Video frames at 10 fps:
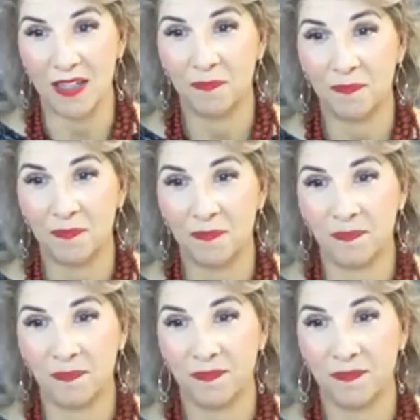
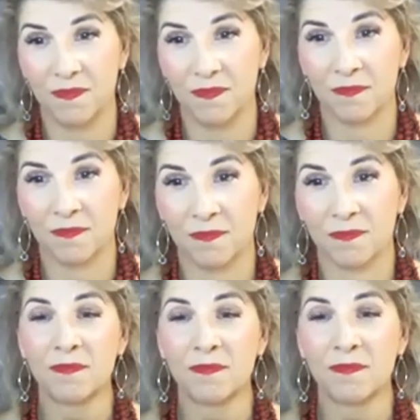
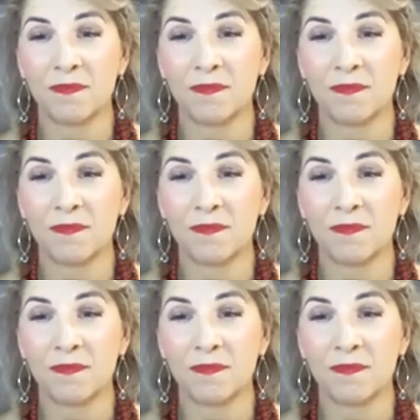No one is speaking in this clip.